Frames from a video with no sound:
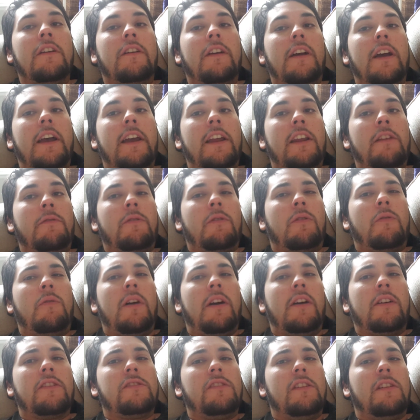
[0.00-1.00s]
right? It
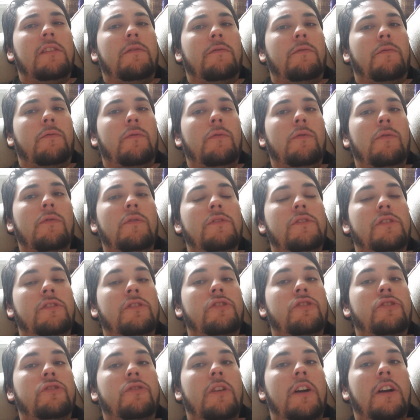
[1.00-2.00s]
requires a lot of rules and
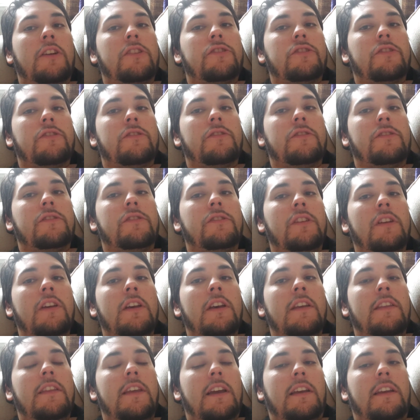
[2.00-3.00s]
structures
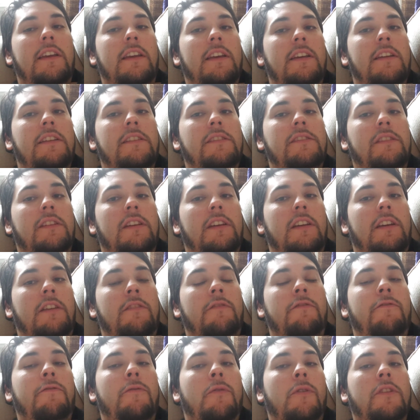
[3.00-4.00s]
that kids
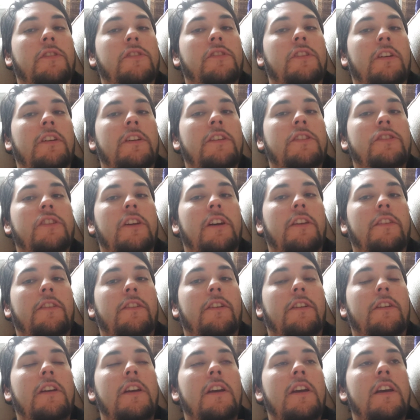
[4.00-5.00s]
enforce on each
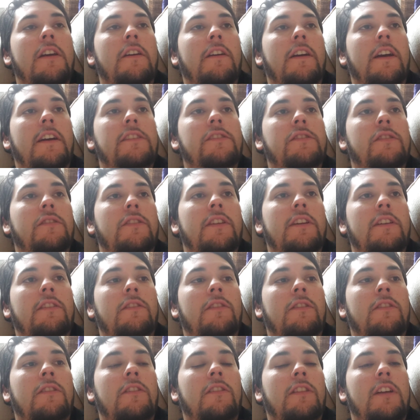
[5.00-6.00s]
other, right? So they
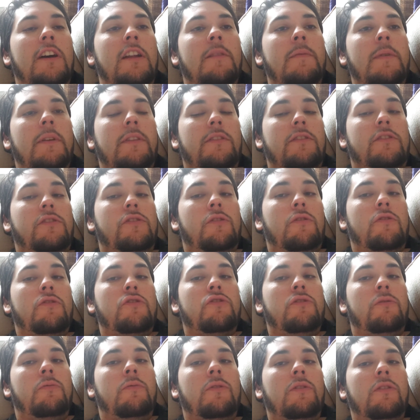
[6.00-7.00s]
learn a lot about the
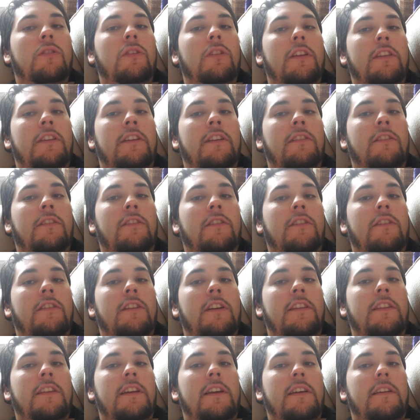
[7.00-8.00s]
social world, and
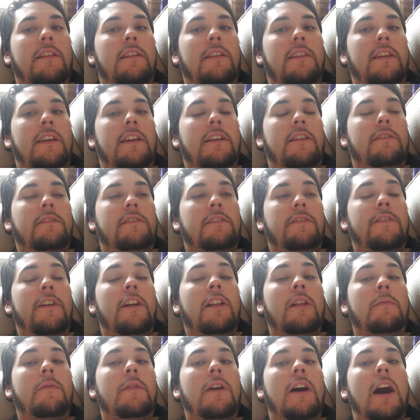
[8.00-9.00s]
they
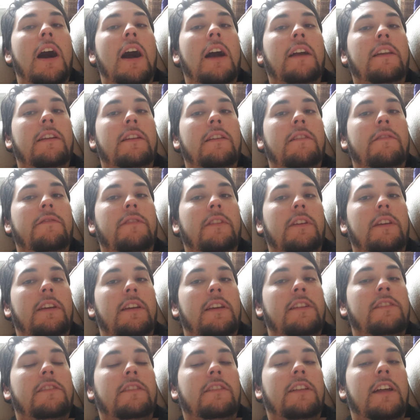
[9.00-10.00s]
develop cognitively,
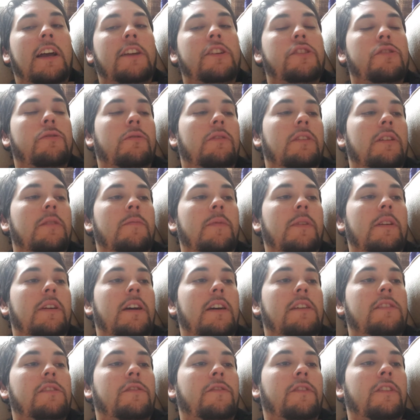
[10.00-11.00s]
intellectually
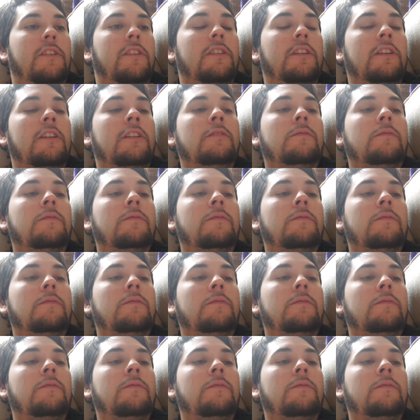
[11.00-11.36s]
because of it.